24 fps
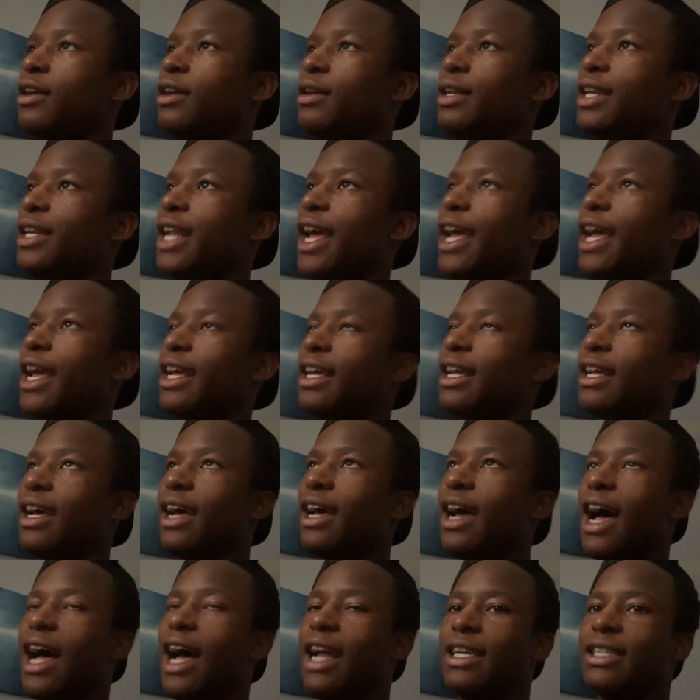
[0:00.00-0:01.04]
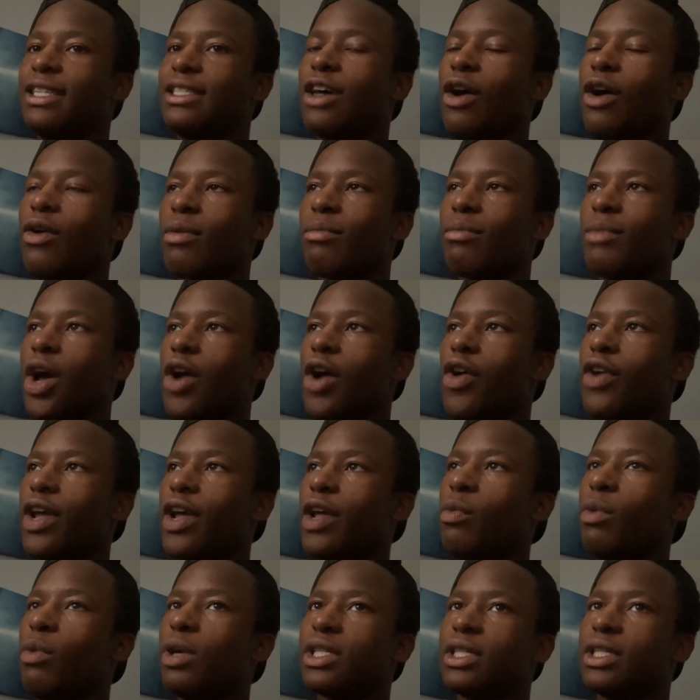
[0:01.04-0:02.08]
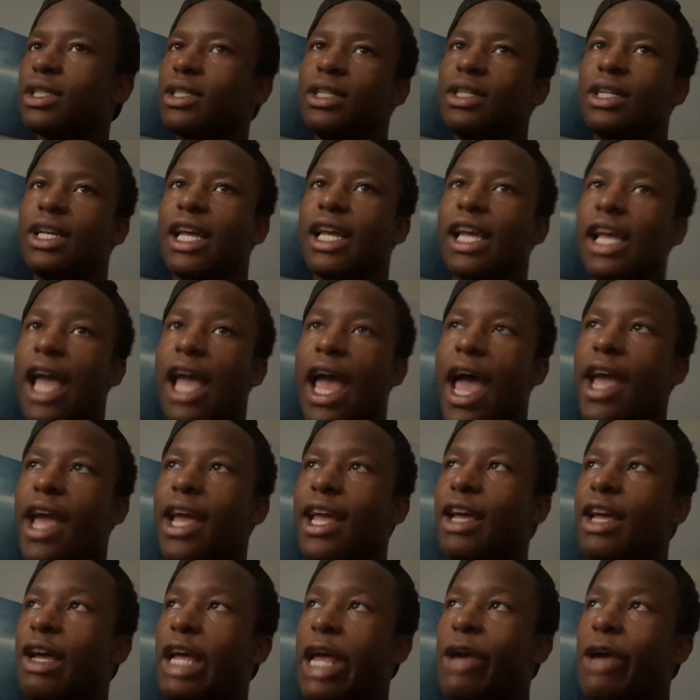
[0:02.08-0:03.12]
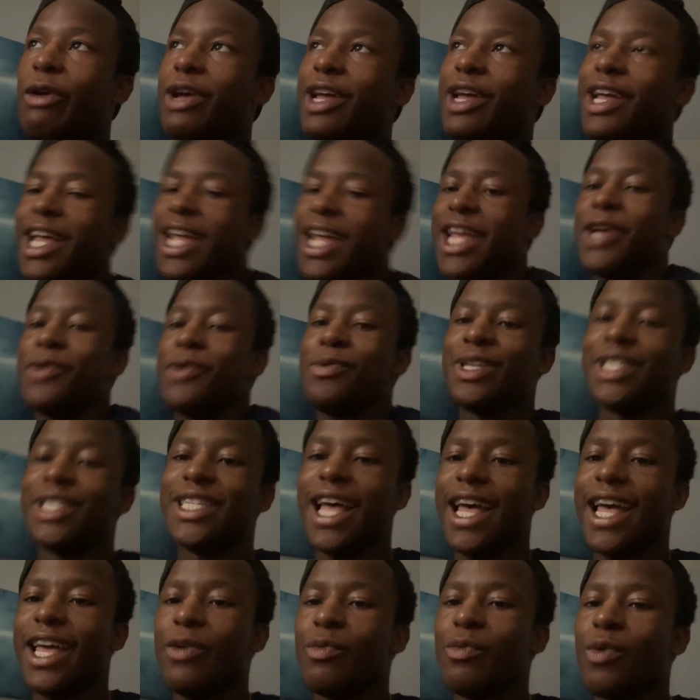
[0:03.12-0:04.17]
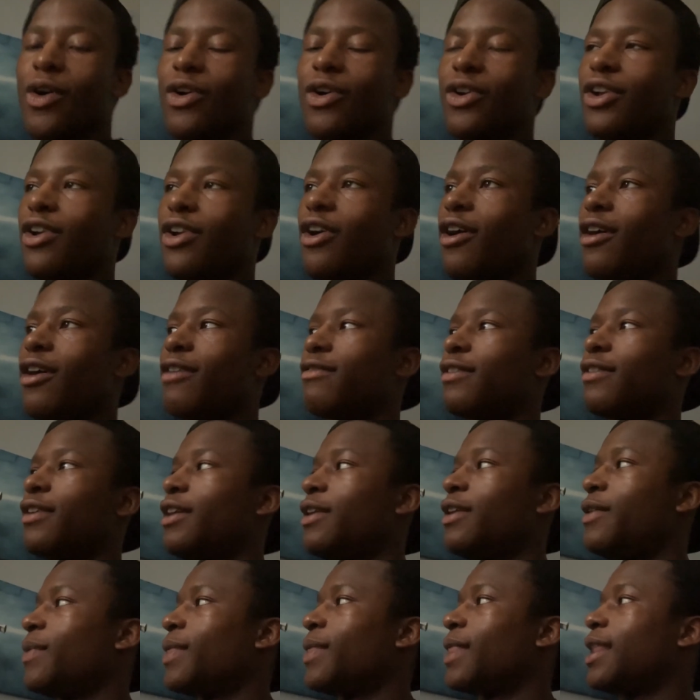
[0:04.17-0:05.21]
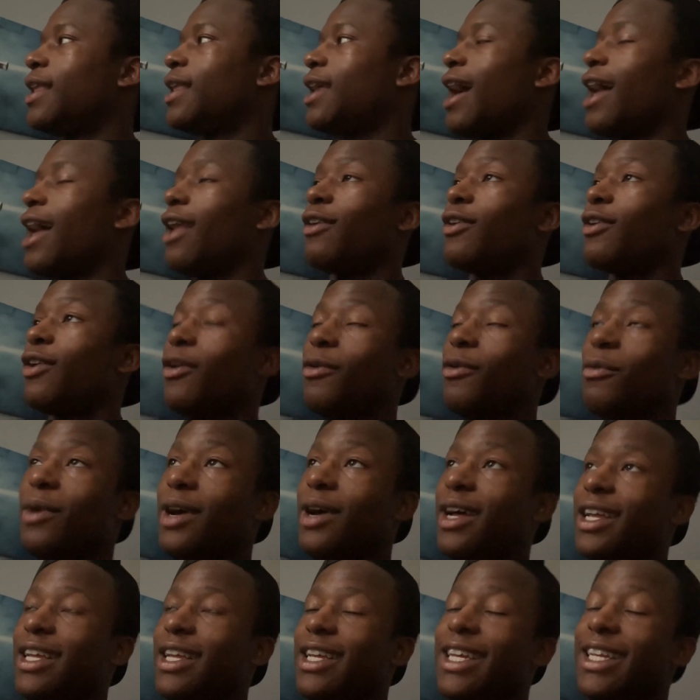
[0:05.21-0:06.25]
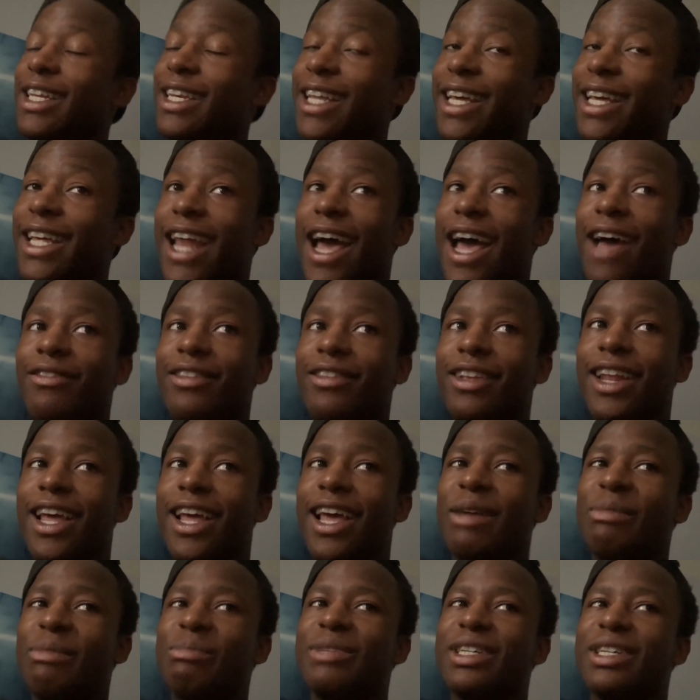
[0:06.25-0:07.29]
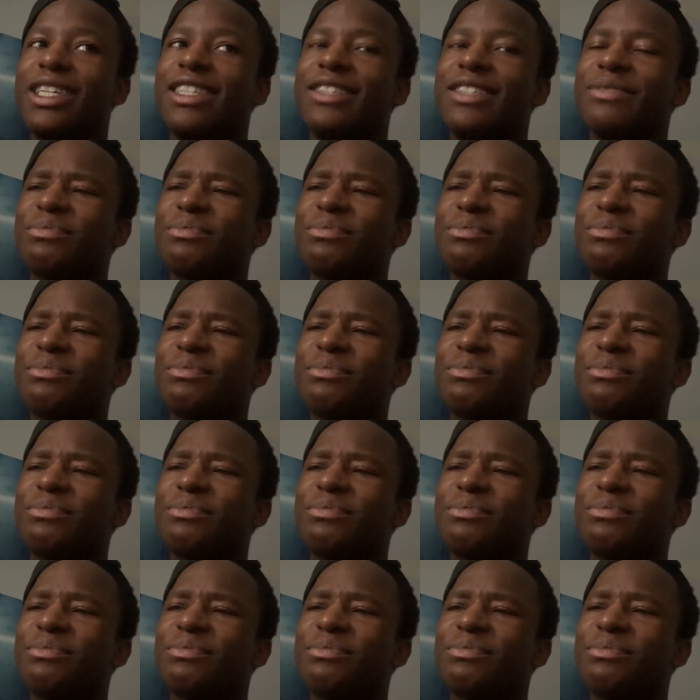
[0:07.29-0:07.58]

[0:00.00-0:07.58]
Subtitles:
that I told him no. He wasn't. Hey, it was that he rolled it off. I don't know what he did after that, but